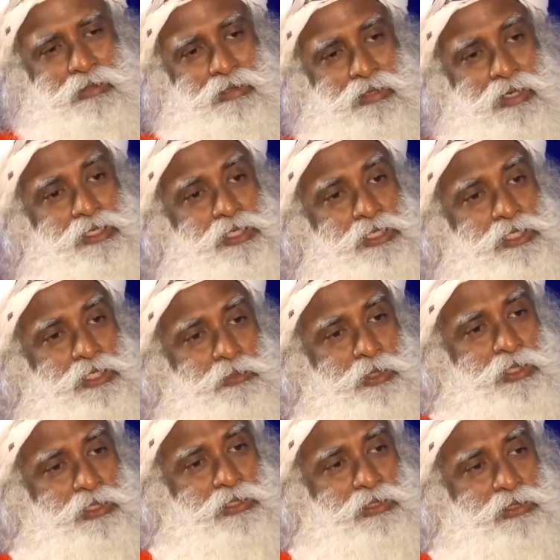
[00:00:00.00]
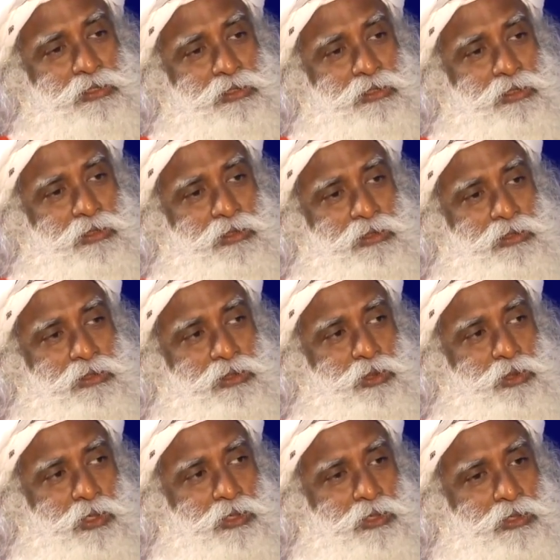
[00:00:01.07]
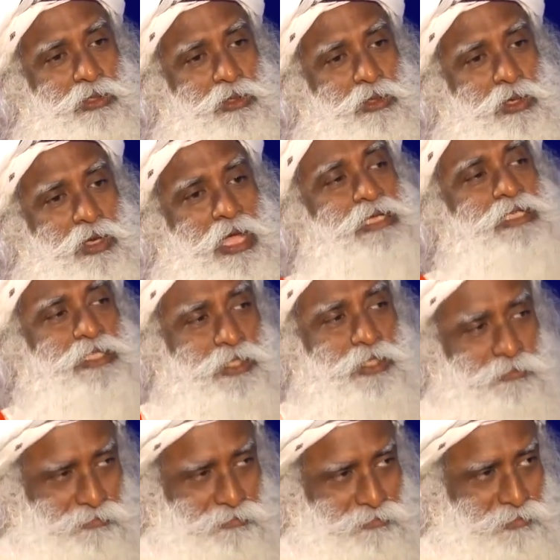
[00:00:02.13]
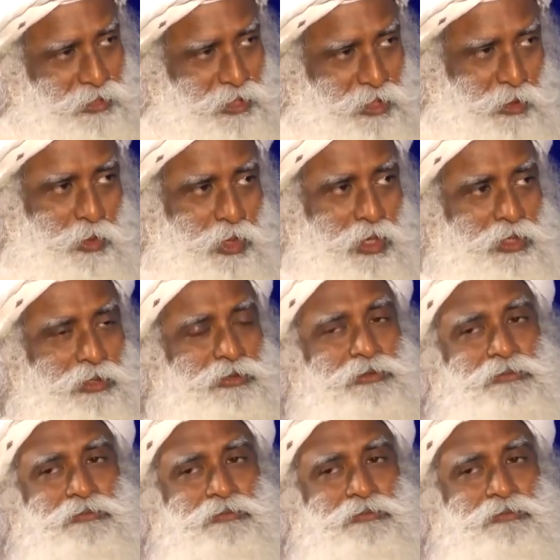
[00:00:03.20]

Rajas means you're active in the world.